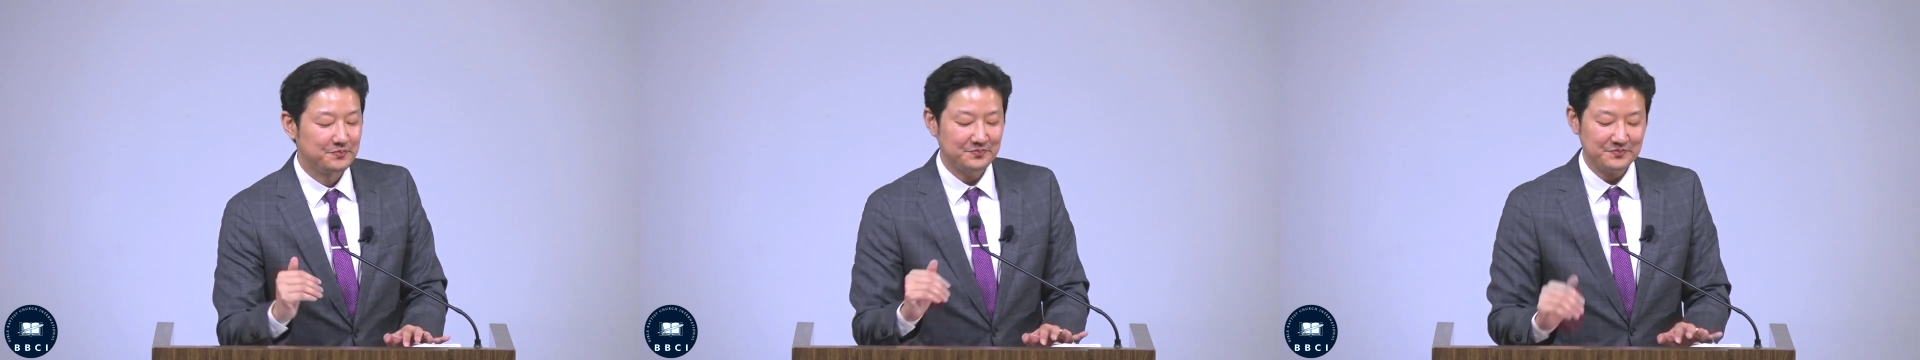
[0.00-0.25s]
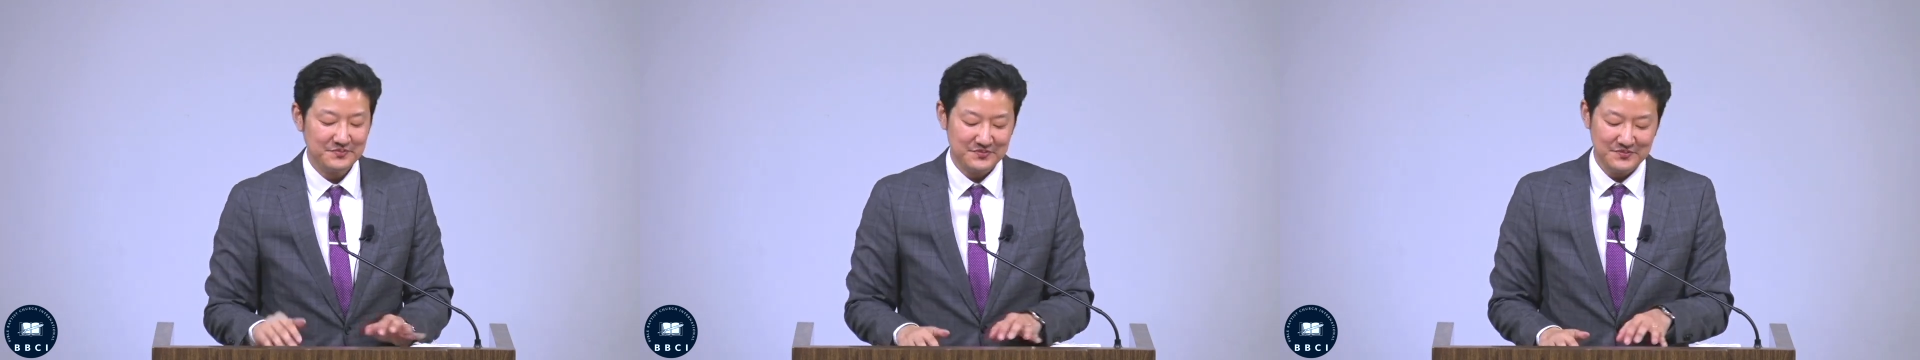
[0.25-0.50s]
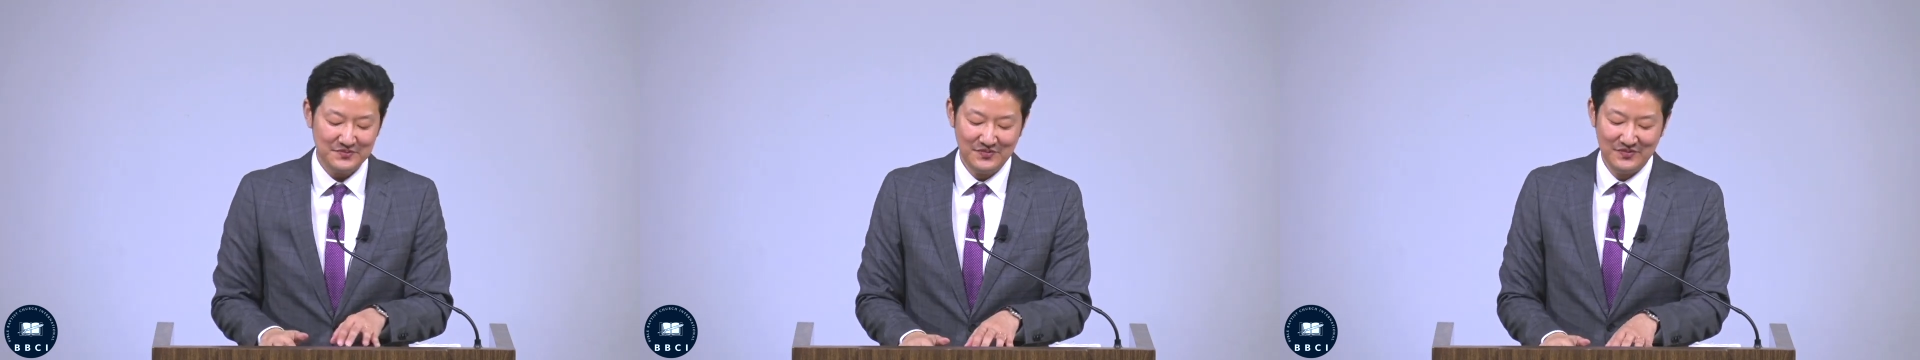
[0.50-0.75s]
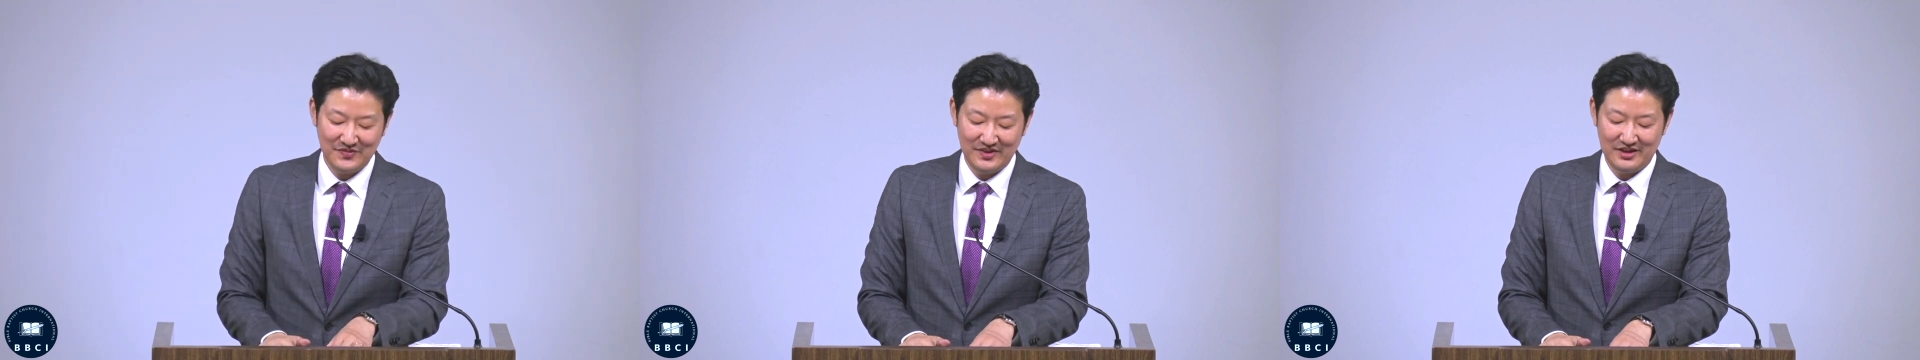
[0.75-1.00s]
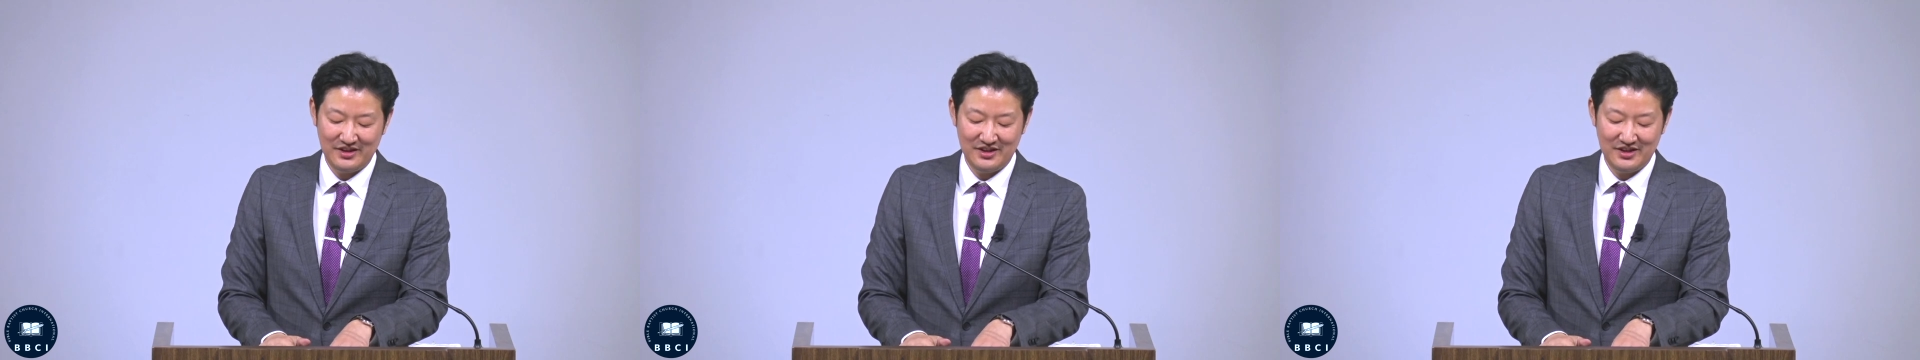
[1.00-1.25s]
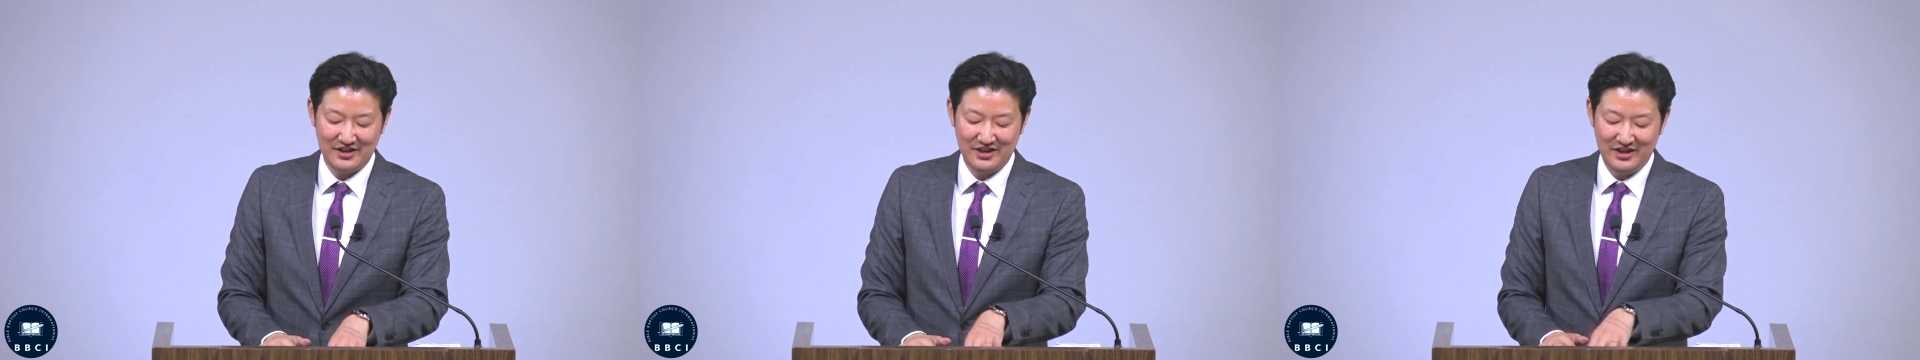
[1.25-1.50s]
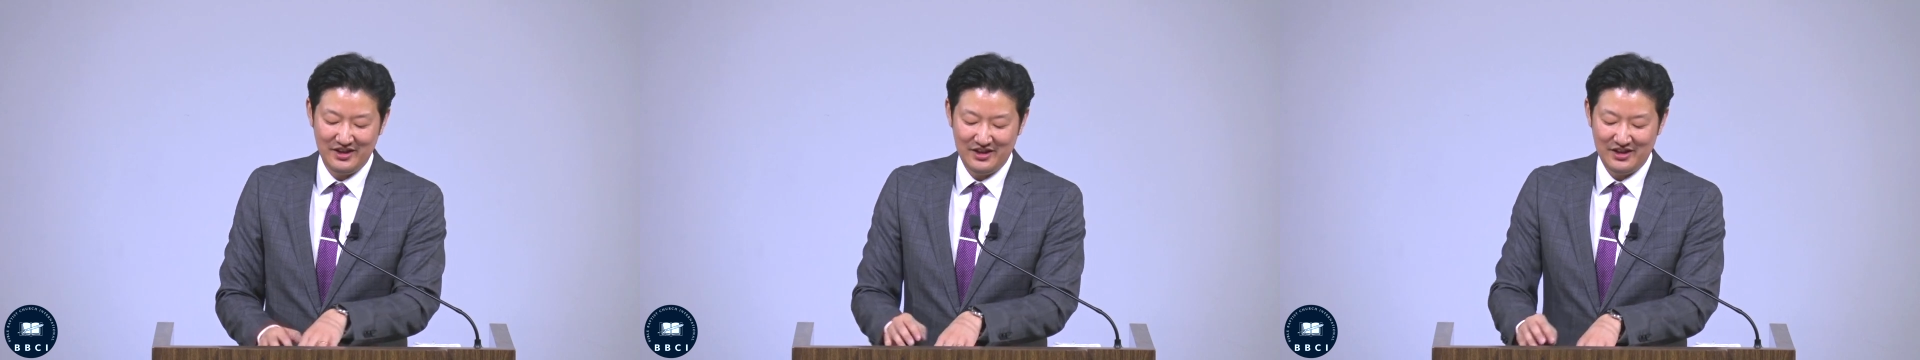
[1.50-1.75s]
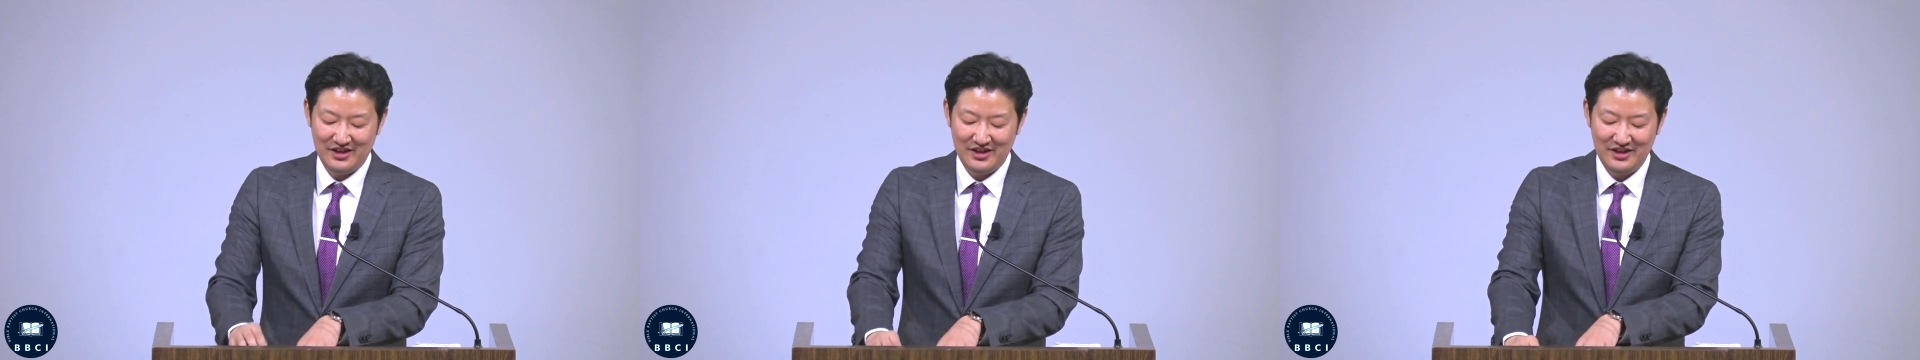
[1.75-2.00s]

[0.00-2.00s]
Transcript: [no speech]